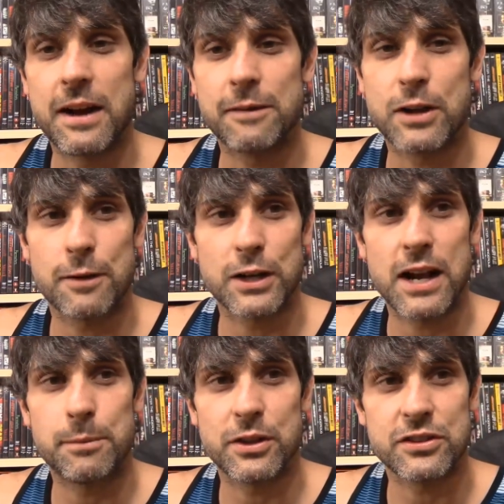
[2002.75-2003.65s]
I've covered a
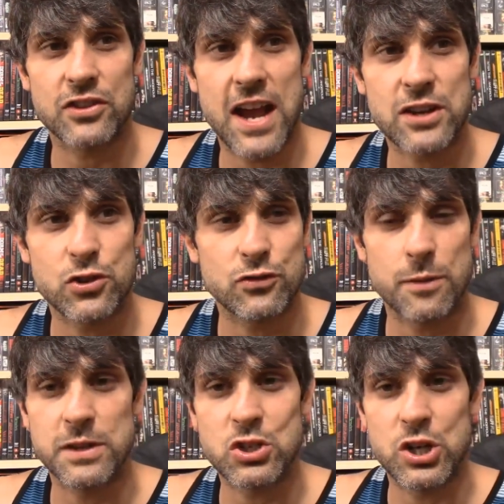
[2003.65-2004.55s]
couple of the slashers
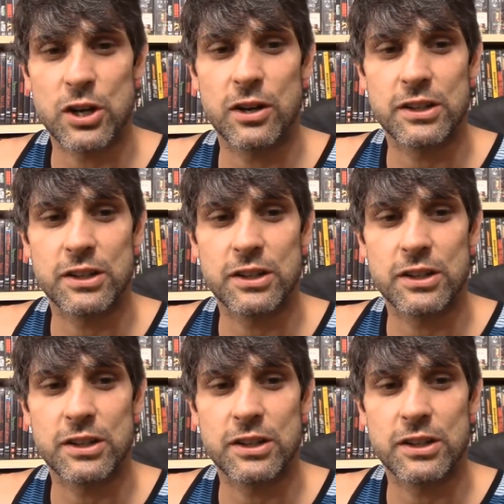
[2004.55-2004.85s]
from this year